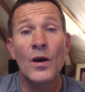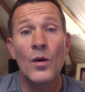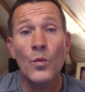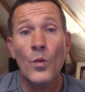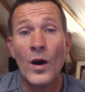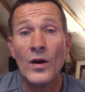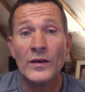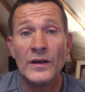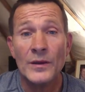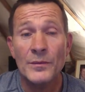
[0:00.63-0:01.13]

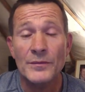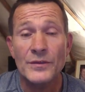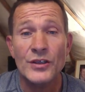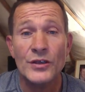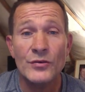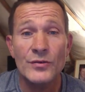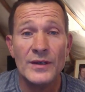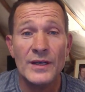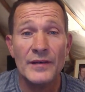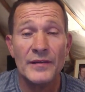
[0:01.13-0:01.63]
Welcome
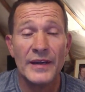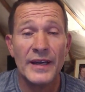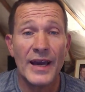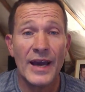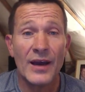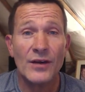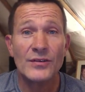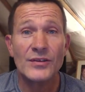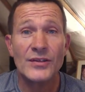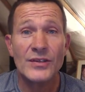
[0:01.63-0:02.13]
to Living
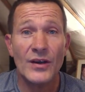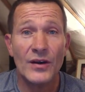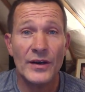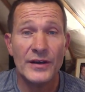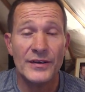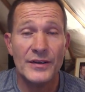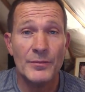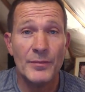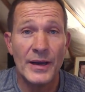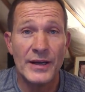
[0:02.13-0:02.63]

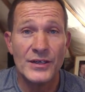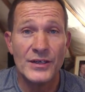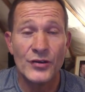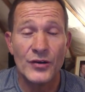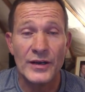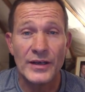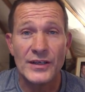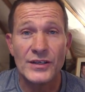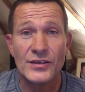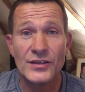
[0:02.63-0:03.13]
Outside the
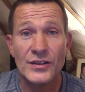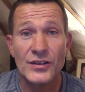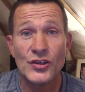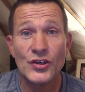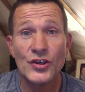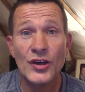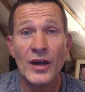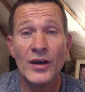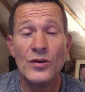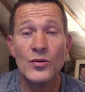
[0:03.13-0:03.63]
Matrix, the
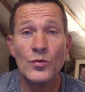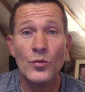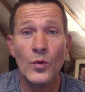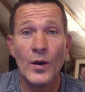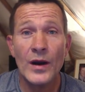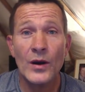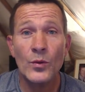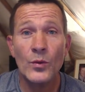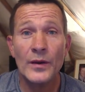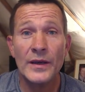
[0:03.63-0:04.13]
show
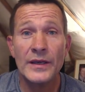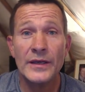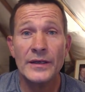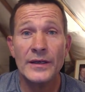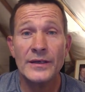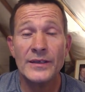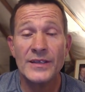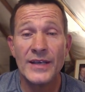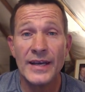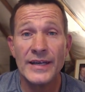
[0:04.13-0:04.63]
where
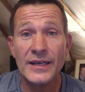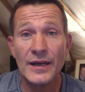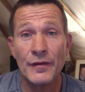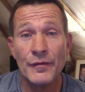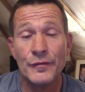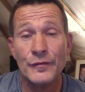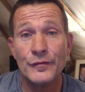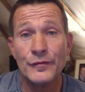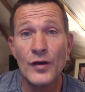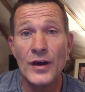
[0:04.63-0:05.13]
we take a
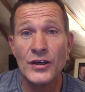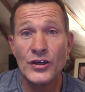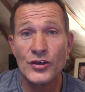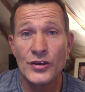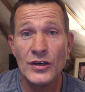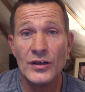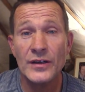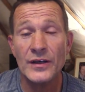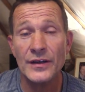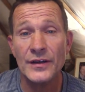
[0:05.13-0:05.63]
fresh
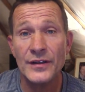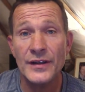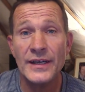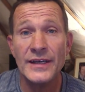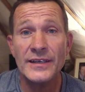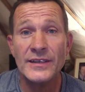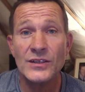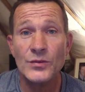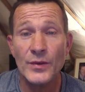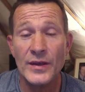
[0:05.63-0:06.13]
look at
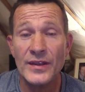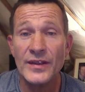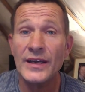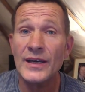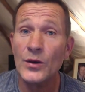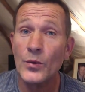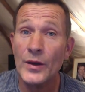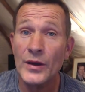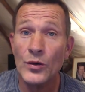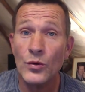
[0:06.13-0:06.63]
things we
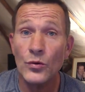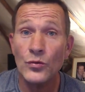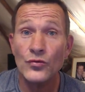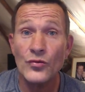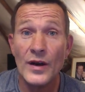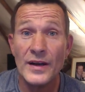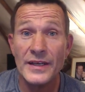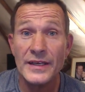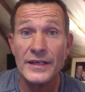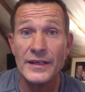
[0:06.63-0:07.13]
think we
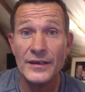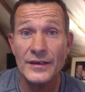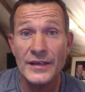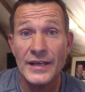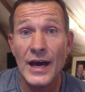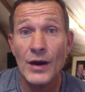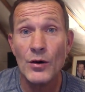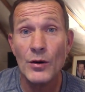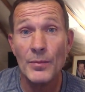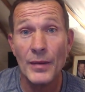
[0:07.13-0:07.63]
already
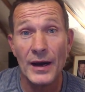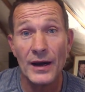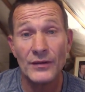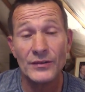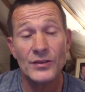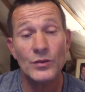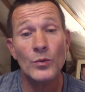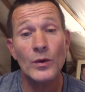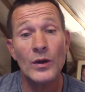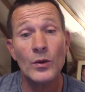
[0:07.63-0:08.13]
know about,
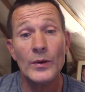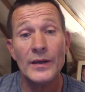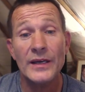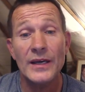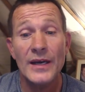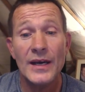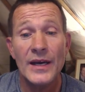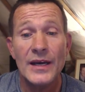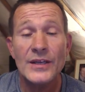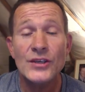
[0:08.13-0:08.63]
where we
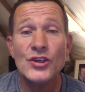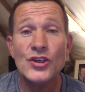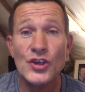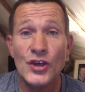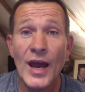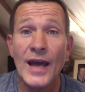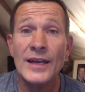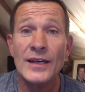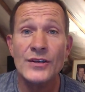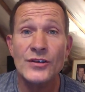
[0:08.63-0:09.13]

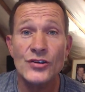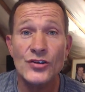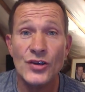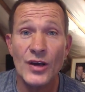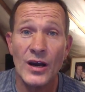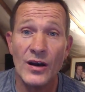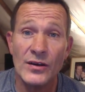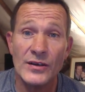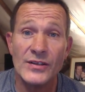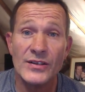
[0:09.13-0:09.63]
challenge
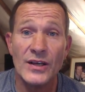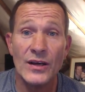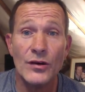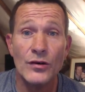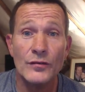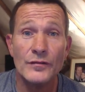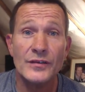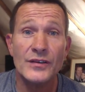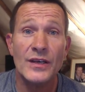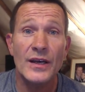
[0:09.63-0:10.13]

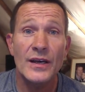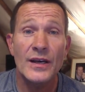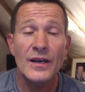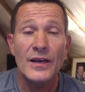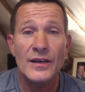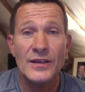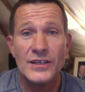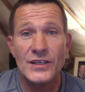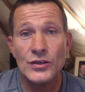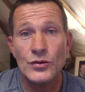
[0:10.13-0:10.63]
ourselves
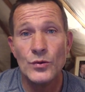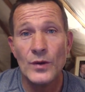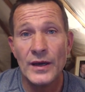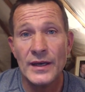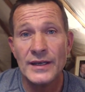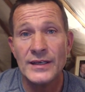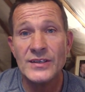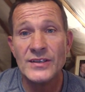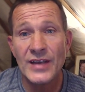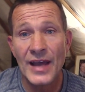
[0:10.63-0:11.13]
to
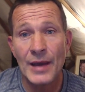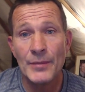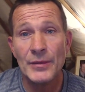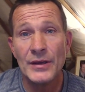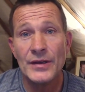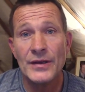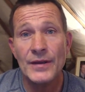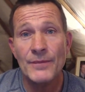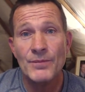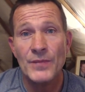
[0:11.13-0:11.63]

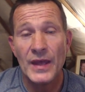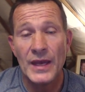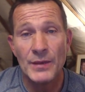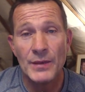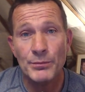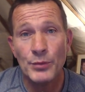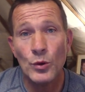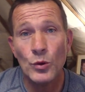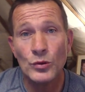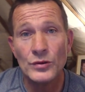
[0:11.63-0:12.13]
examine
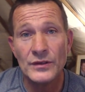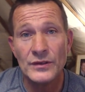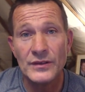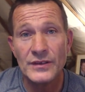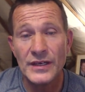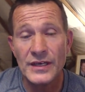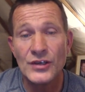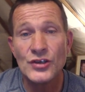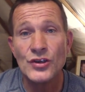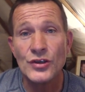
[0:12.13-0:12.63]
important
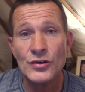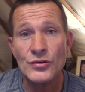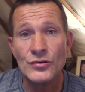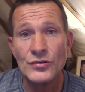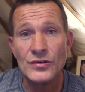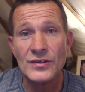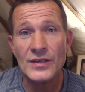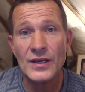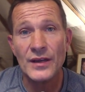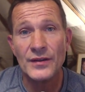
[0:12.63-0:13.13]

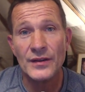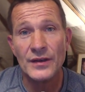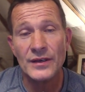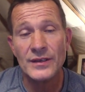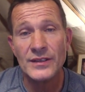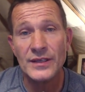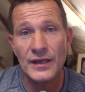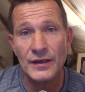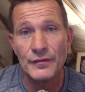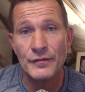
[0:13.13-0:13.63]
issues
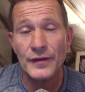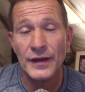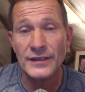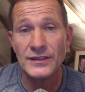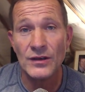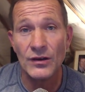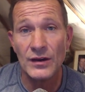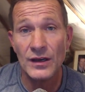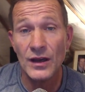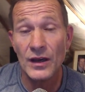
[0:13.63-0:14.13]
that can
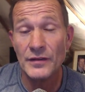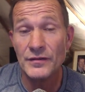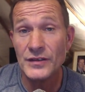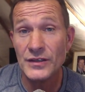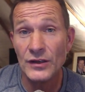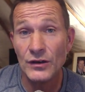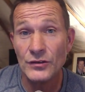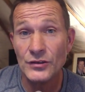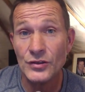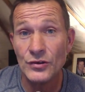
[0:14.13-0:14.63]
affect our
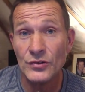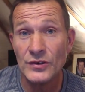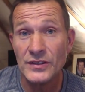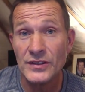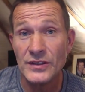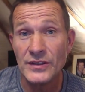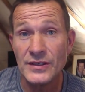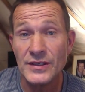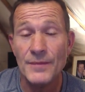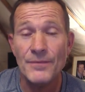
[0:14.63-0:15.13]
lifestyle
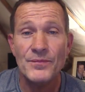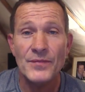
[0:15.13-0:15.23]
choices.